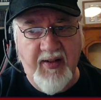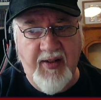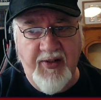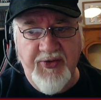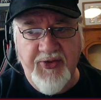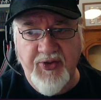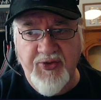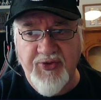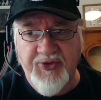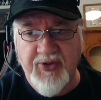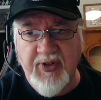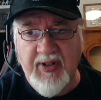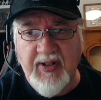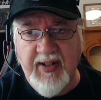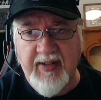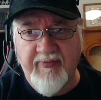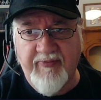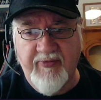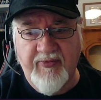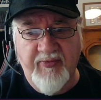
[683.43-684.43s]
Dungeon
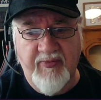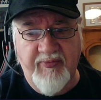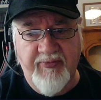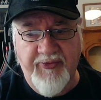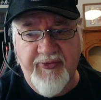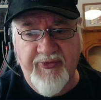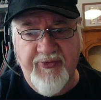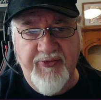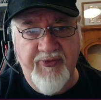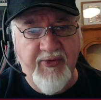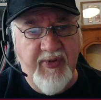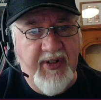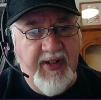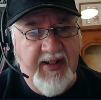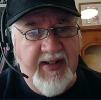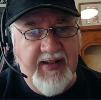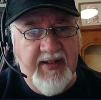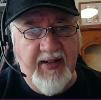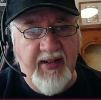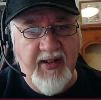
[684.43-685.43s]
level
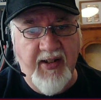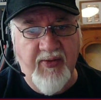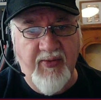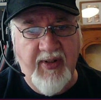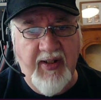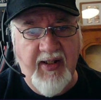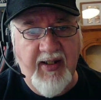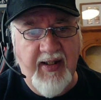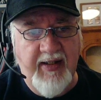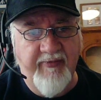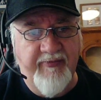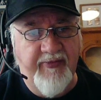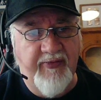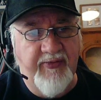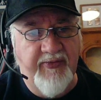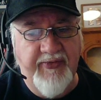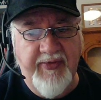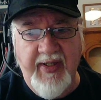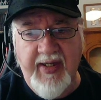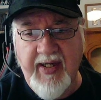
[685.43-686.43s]
3, lower
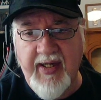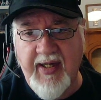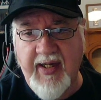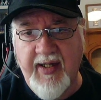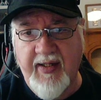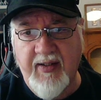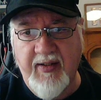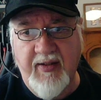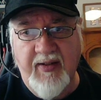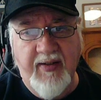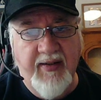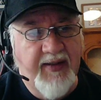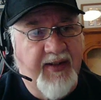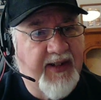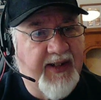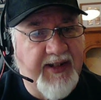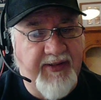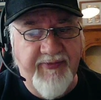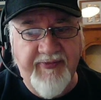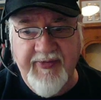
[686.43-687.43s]
level there,
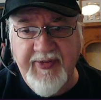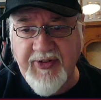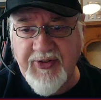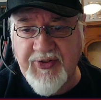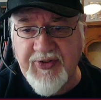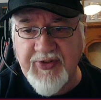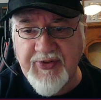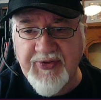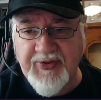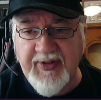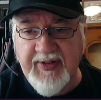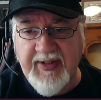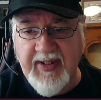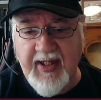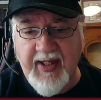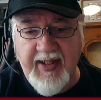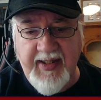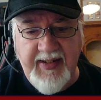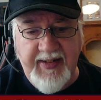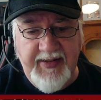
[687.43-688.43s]
key features
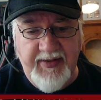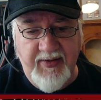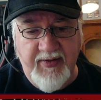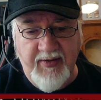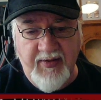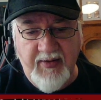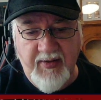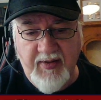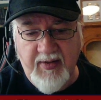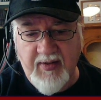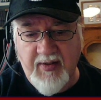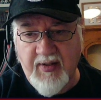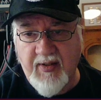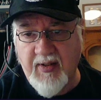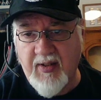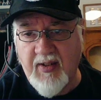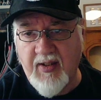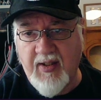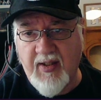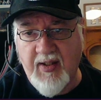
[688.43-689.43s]
again.
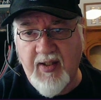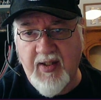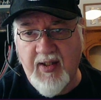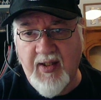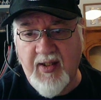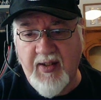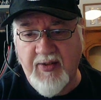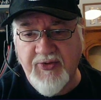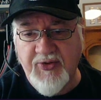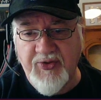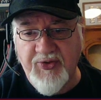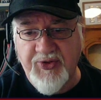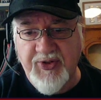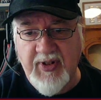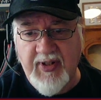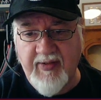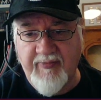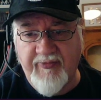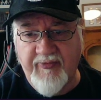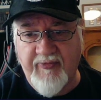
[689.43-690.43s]
Dungeon
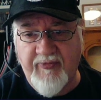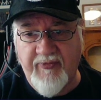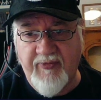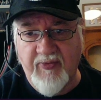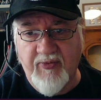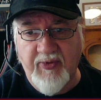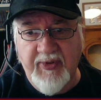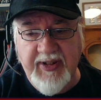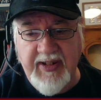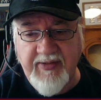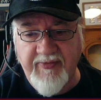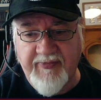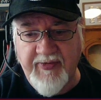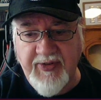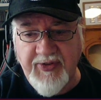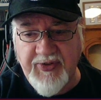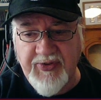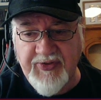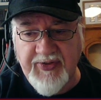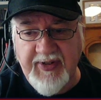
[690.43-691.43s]
level 4, key
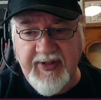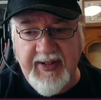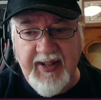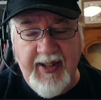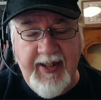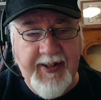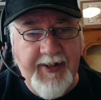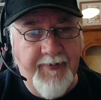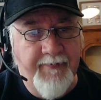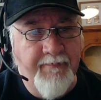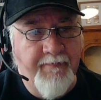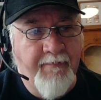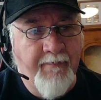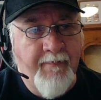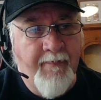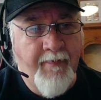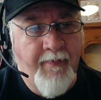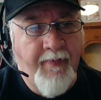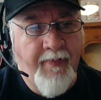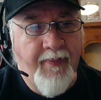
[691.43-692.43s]
features again.
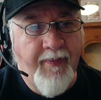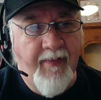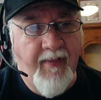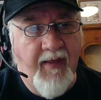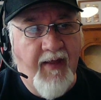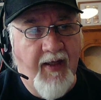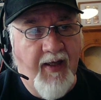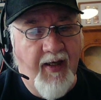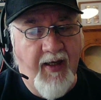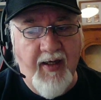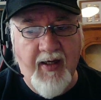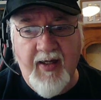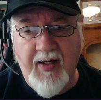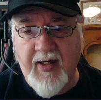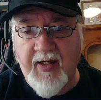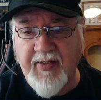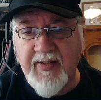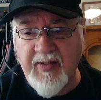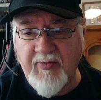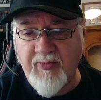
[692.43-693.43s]

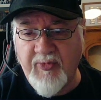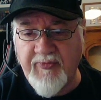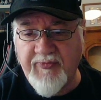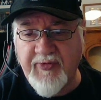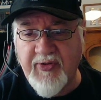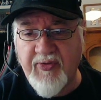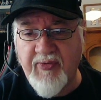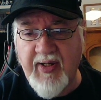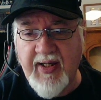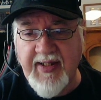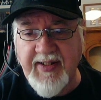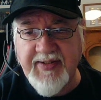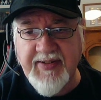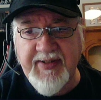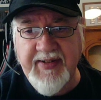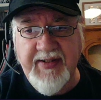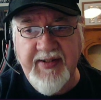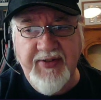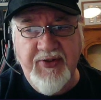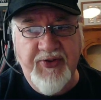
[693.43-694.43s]
And then we've
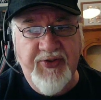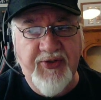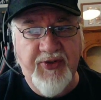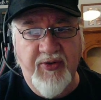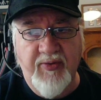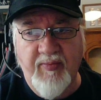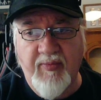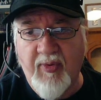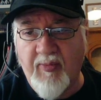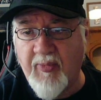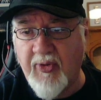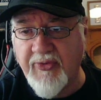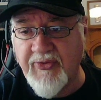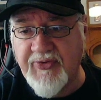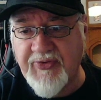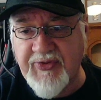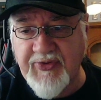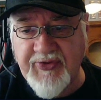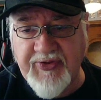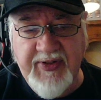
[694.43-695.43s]
created some
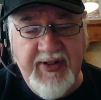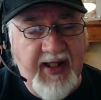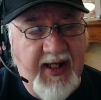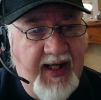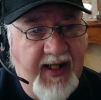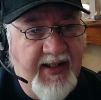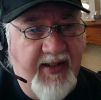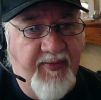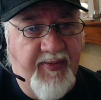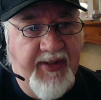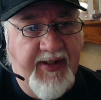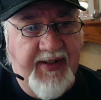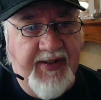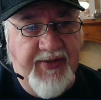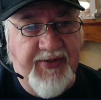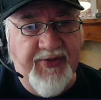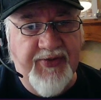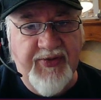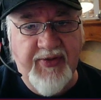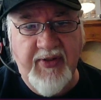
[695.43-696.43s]
monsters and
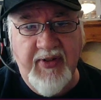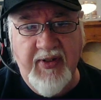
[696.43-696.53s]
enemies.